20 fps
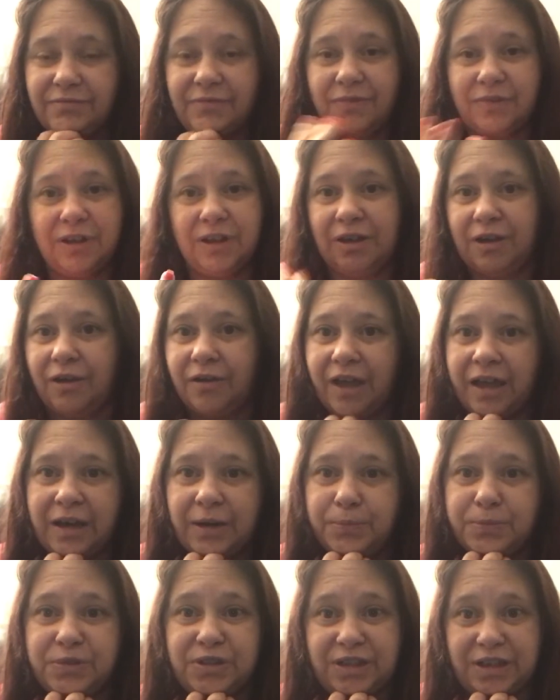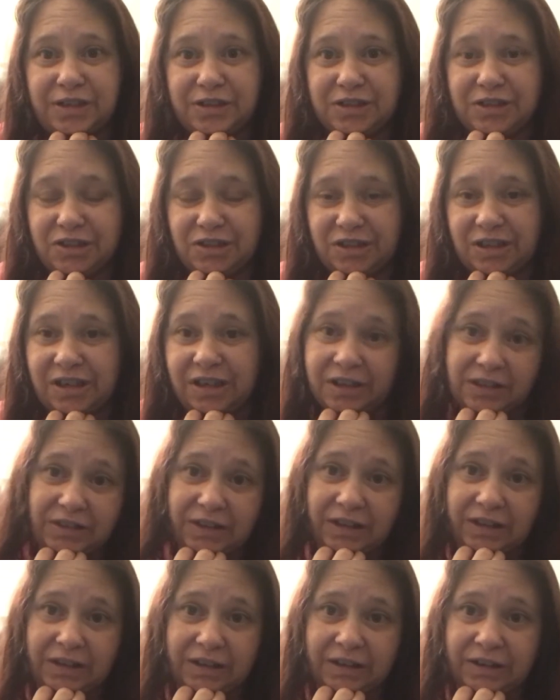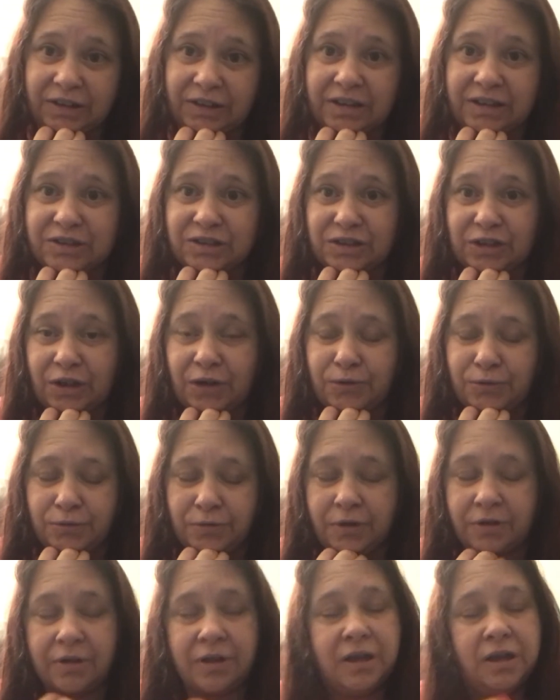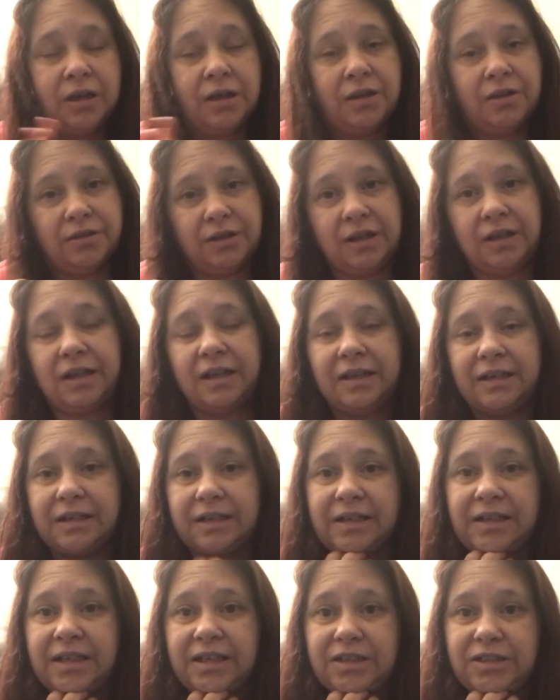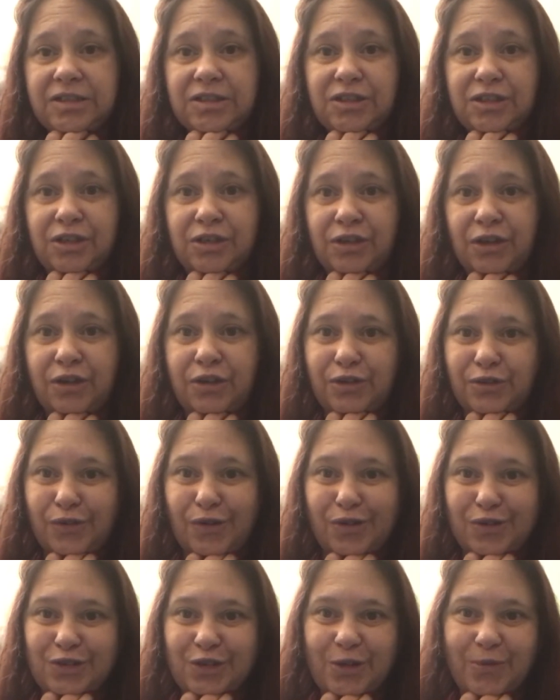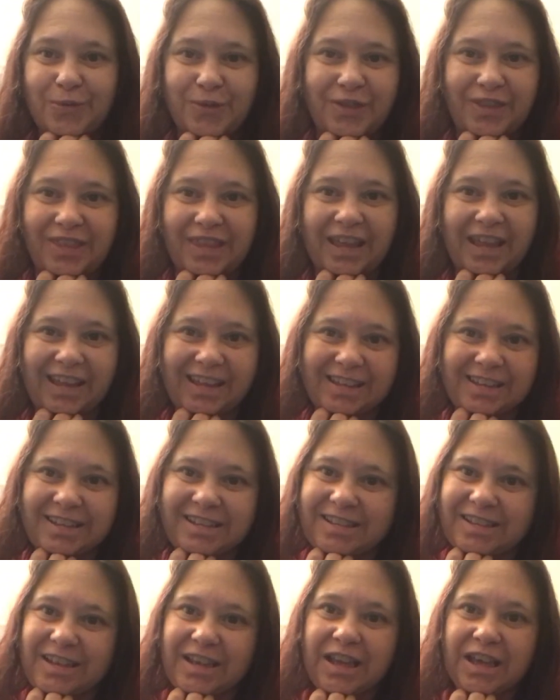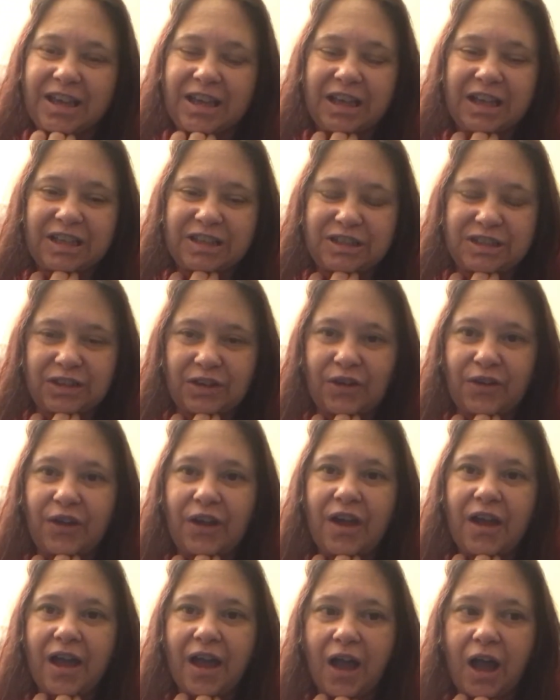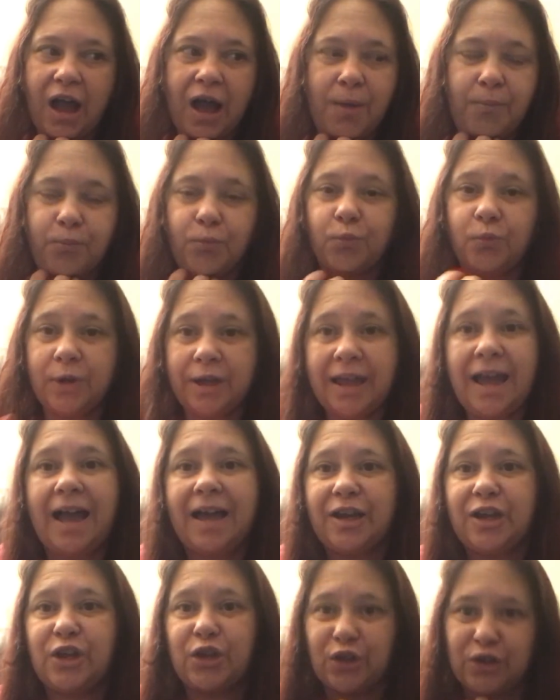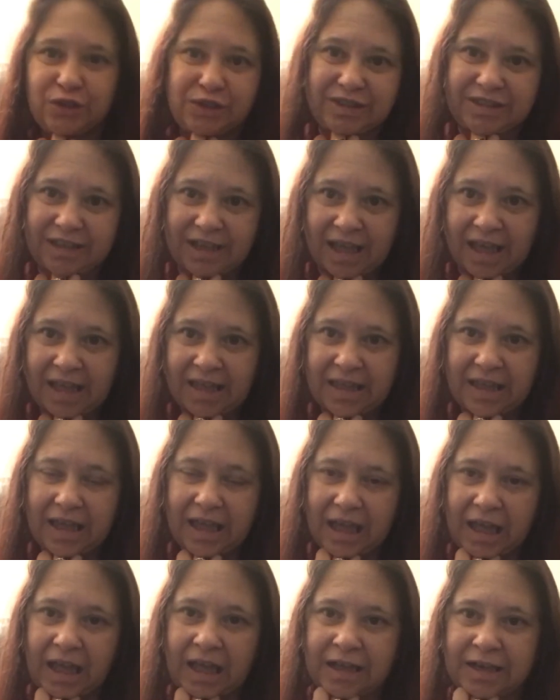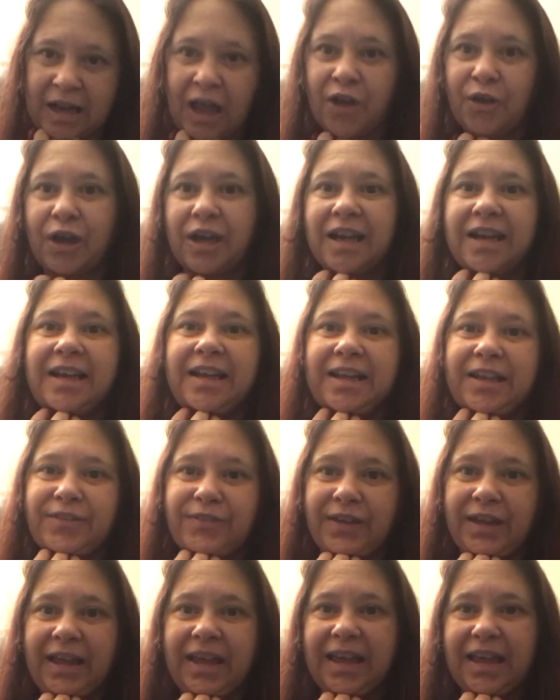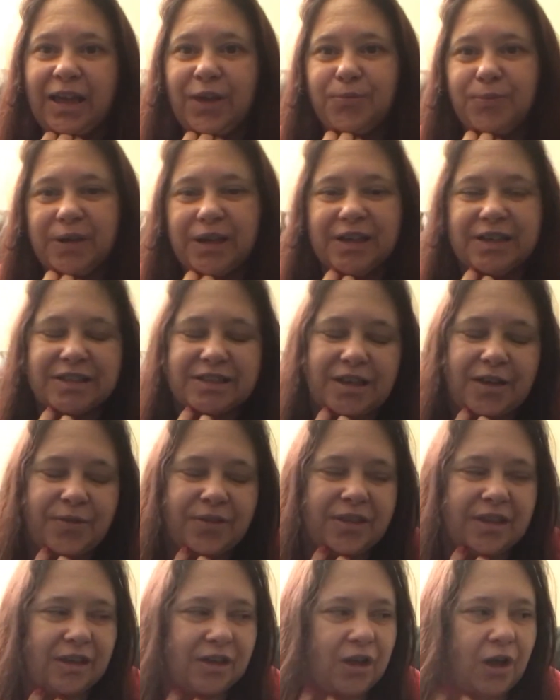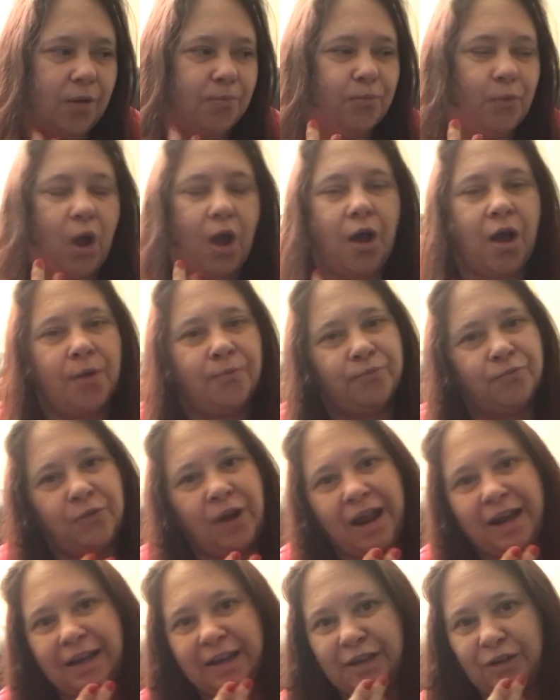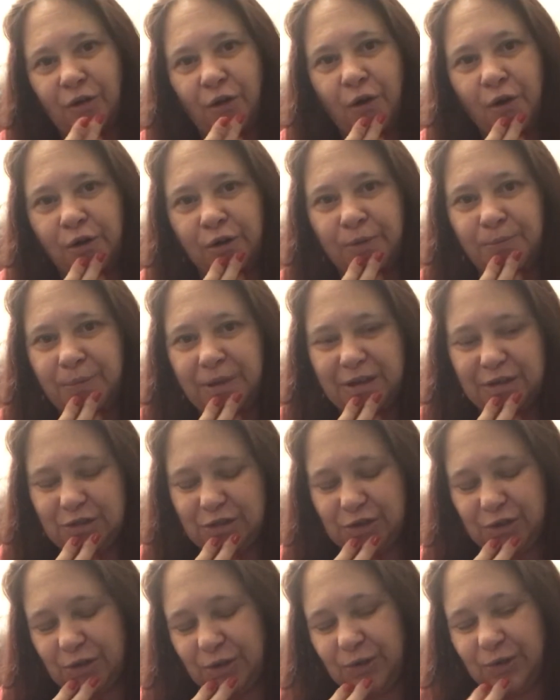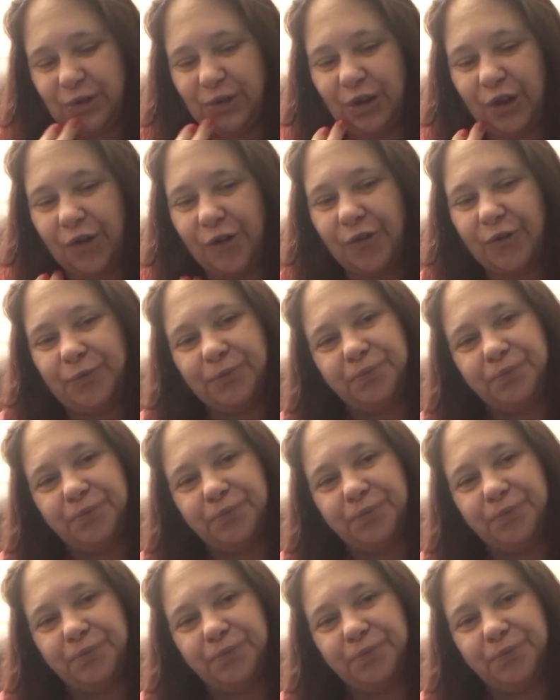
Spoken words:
you know, any percentage, anything, and things go wrong, then at least, you know, you're on top of things. So we had a good day, and I'm going to leave it here because I think I'm rattling on a bit too long.